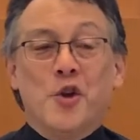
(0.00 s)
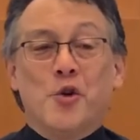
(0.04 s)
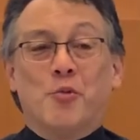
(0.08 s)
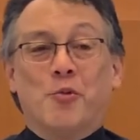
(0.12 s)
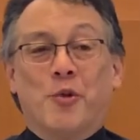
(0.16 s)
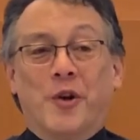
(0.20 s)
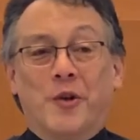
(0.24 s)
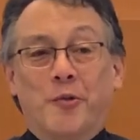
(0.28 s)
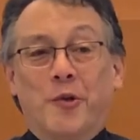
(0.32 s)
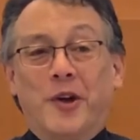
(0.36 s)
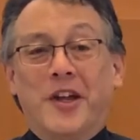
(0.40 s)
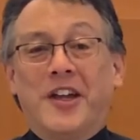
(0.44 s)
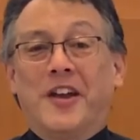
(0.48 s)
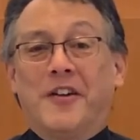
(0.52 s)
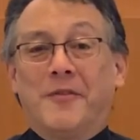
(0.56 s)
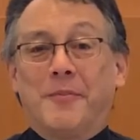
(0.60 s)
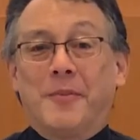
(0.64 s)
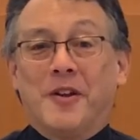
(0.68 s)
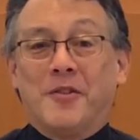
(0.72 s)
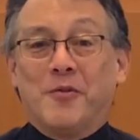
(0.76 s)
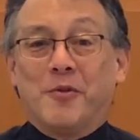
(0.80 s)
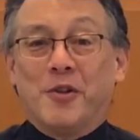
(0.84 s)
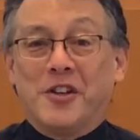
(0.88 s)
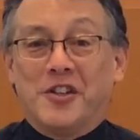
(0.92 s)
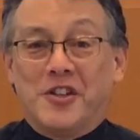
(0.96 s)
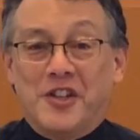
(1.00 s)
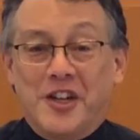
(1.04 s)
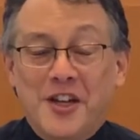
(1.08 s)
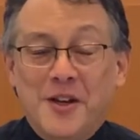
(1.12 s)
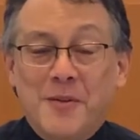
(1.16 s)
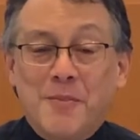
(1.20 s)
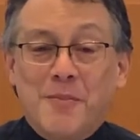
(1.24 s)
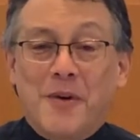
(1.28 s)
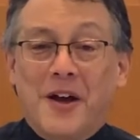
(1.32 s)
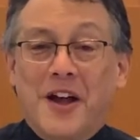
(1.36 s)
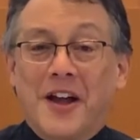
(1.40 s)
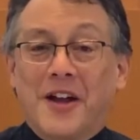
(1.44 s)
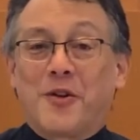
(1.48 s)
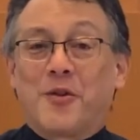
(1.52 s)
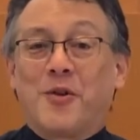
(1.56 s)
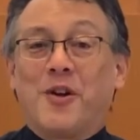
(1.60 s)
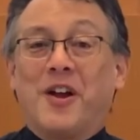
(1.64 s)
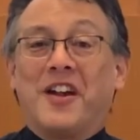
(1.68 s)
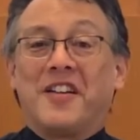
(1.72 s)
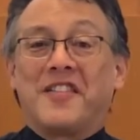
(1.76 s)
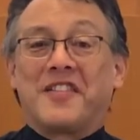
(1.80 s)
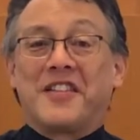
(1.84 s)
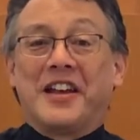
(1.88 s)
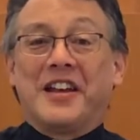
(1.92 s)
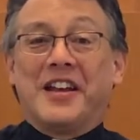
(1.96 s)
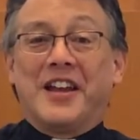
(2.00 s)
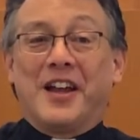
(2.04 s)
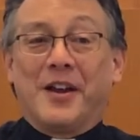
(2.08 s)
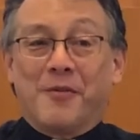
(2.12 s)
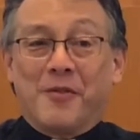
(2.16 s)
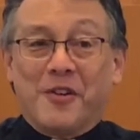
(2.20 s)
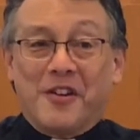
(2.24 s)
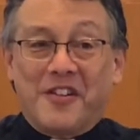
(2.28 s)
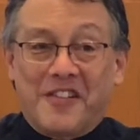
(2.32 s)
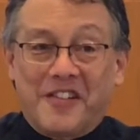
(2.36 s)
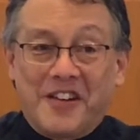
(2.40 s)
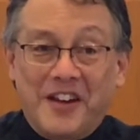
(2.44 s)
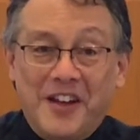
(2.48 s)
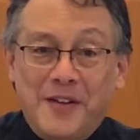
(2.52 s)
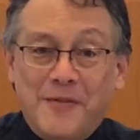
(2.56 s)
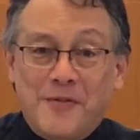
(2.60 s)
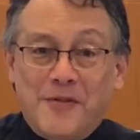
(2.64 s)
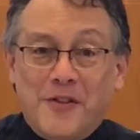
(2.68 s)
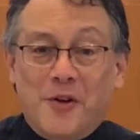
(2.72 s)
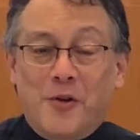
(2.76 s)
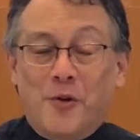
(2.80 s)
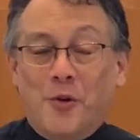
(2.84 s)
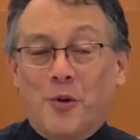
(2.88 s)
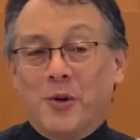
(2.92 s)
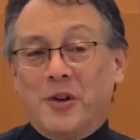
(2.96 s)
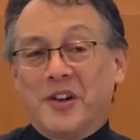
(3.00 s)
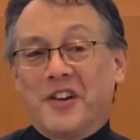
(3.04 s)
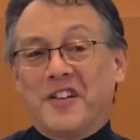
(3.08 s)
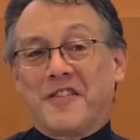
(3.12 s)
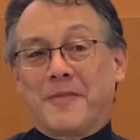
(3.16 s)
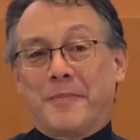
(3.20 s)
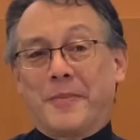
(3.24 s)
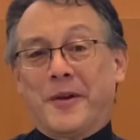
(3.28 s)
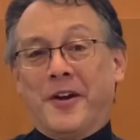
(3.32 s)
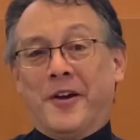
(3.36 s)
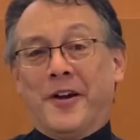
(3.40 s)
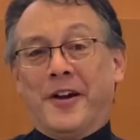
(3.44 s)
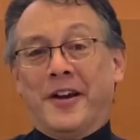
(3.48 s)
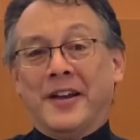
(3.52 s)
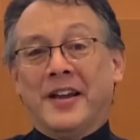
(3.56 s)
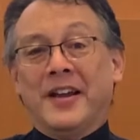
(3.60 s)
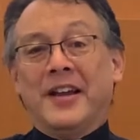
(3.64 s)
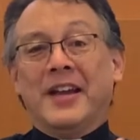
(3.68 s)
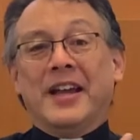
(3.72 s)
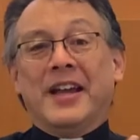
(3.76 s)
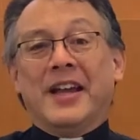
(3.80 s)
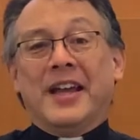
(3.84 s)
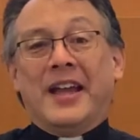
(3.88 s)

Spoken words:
when we have been redeemed by Christ and have received the Holy Spirit.